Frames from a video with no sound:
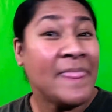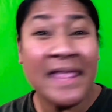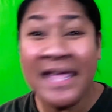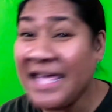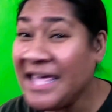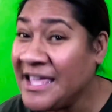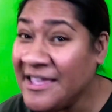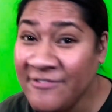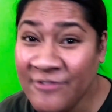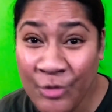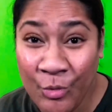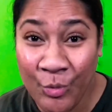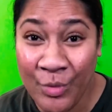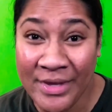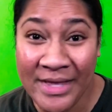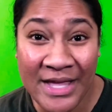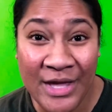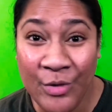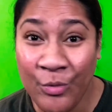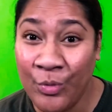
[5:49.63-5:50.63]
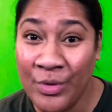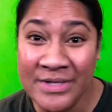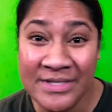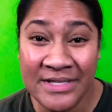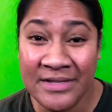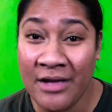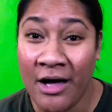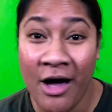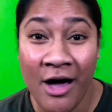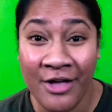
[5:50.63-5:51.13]
even when he
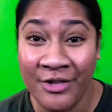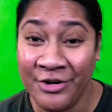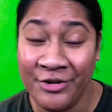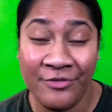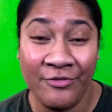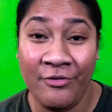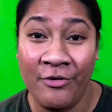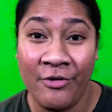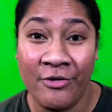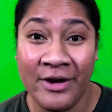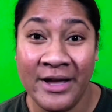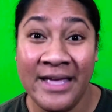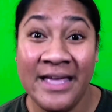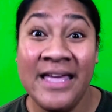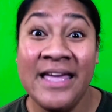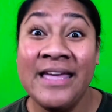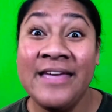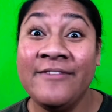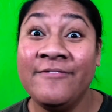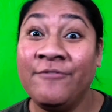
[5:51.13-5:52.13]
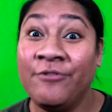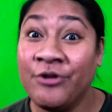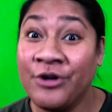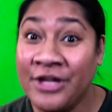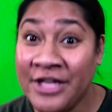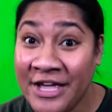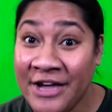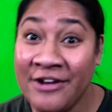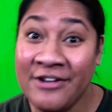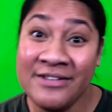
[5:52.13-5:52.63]
wasn't honored for it for
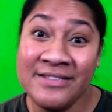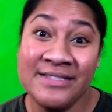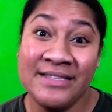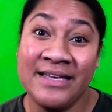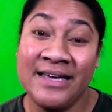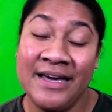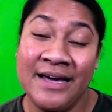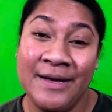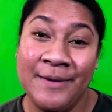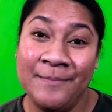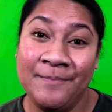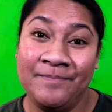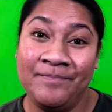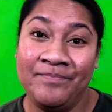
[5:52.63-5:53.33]
years to come.